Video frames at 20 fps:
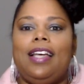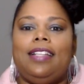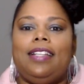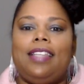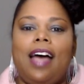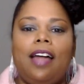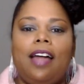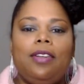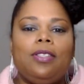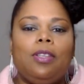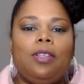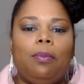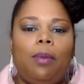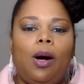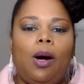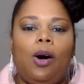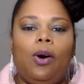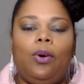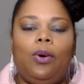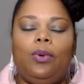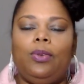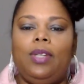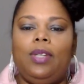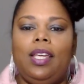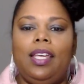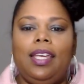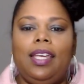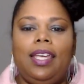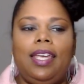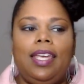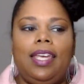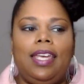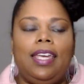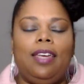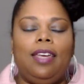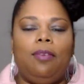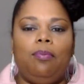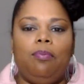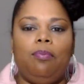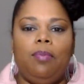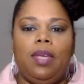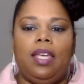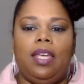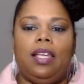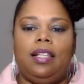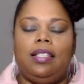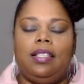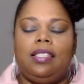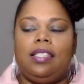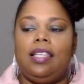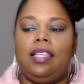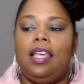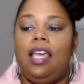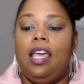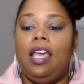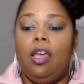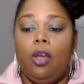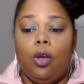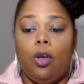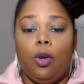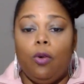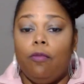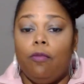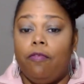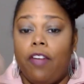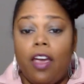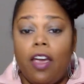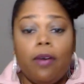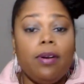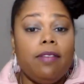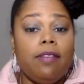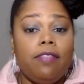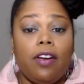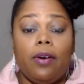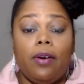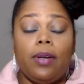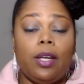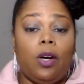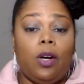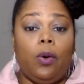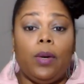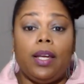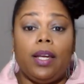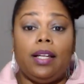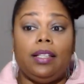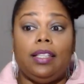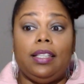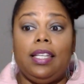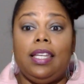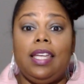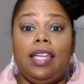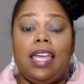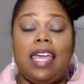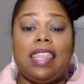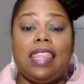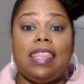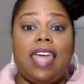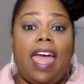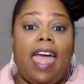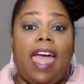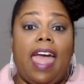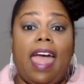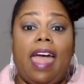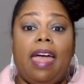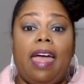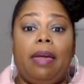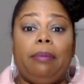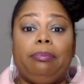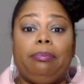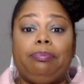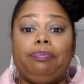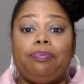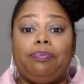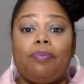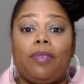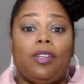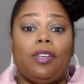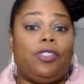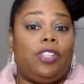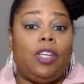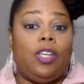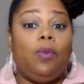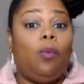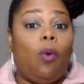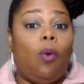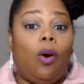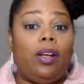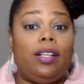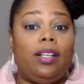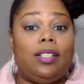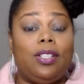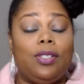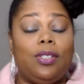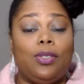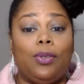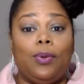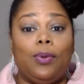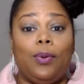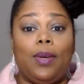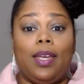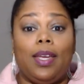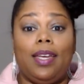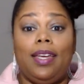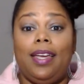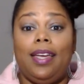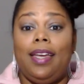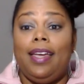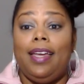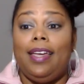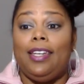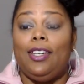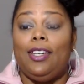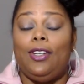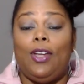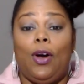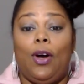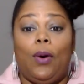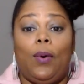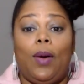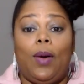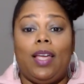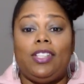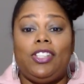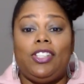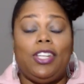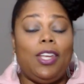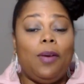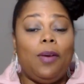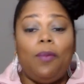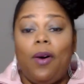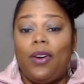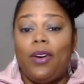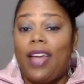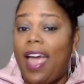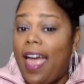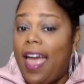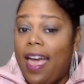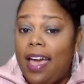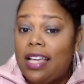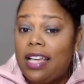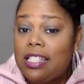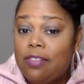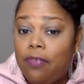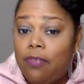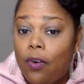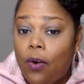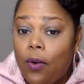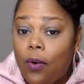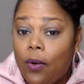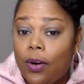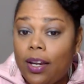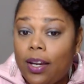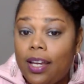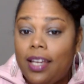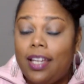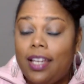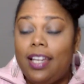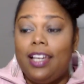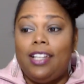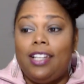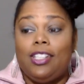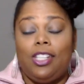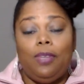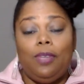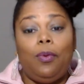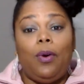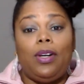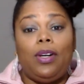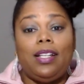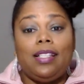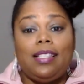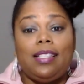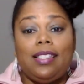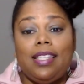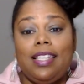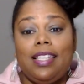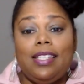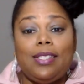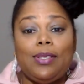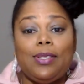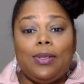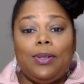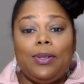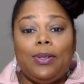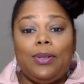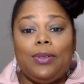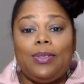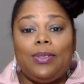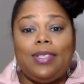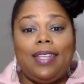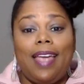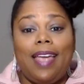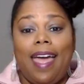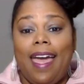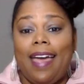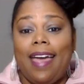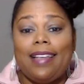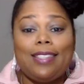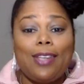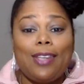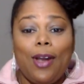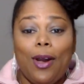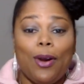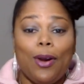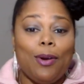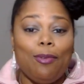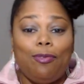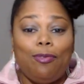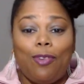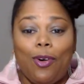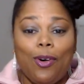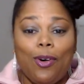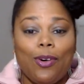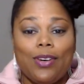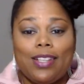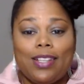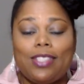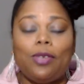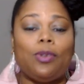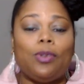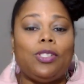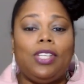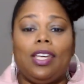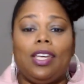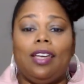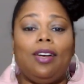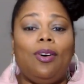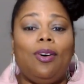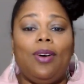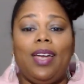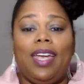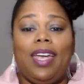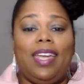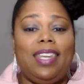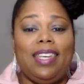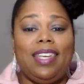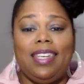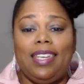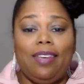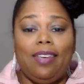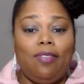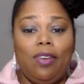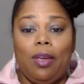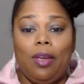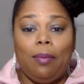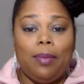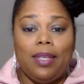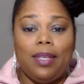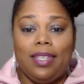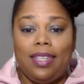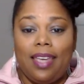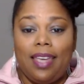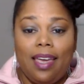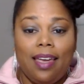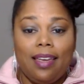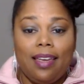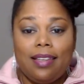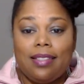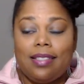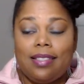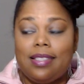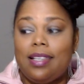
Dr. Simone admits very, very quickly that she wanted to do it. You know, she didn't want to ask for it. She wanted Cecil to ask her for it so she can go ahead and give him a yes.